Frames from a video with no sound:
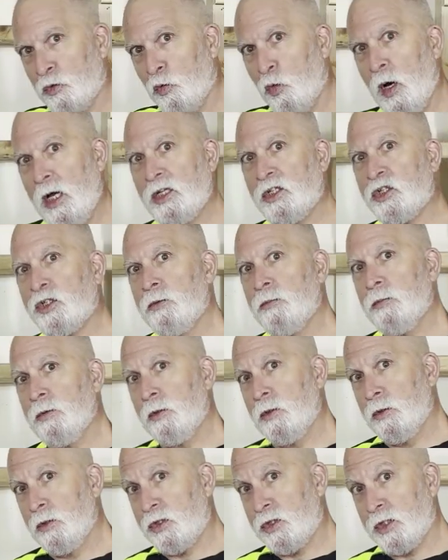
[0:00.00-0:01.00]
are wedge
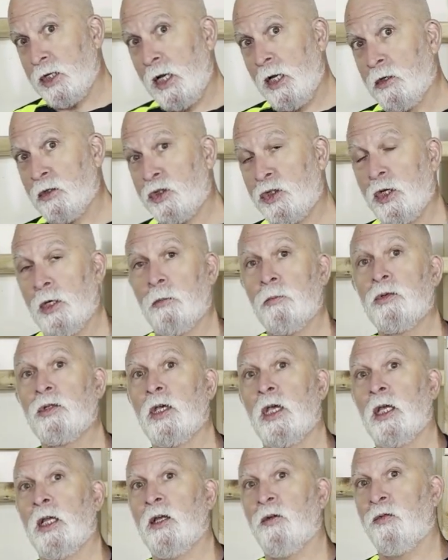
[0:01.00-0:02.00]
style
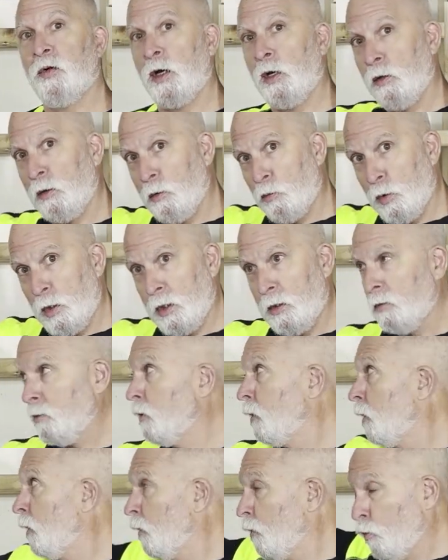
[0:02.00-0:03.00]
shims, and if I only went
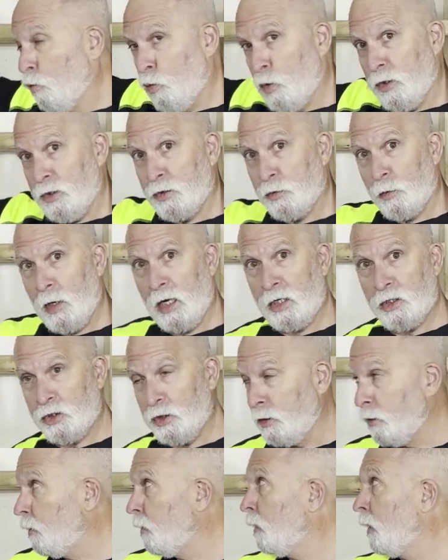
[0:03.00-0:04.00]
one
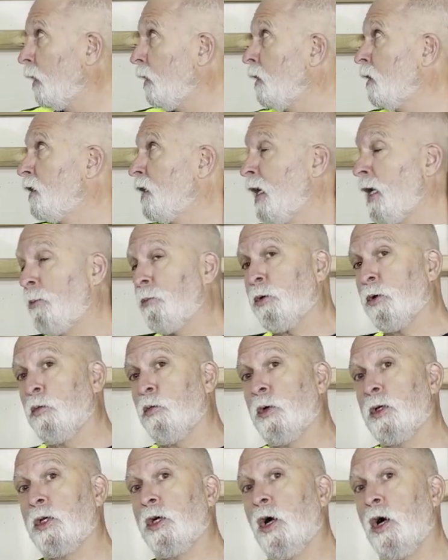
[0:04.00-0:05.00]
direction, the taper
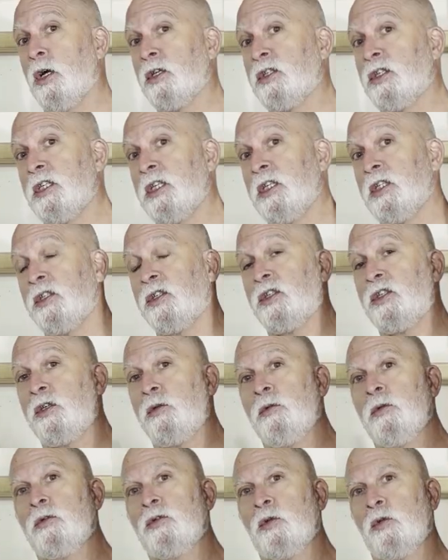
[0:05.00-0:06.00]
would cause these
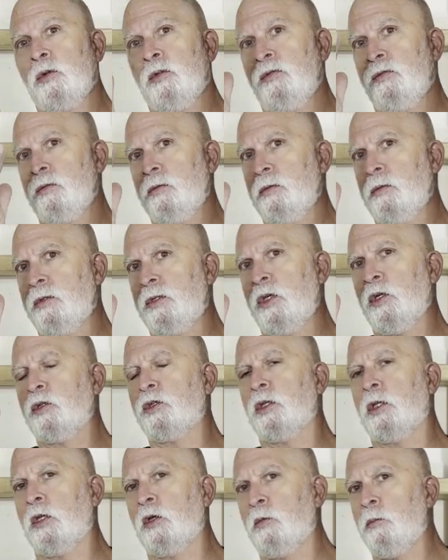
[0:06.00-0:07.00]
to sort of
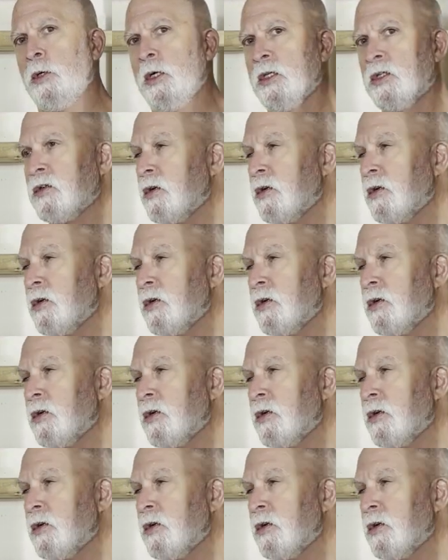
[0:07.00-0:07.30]
tilt a little bit.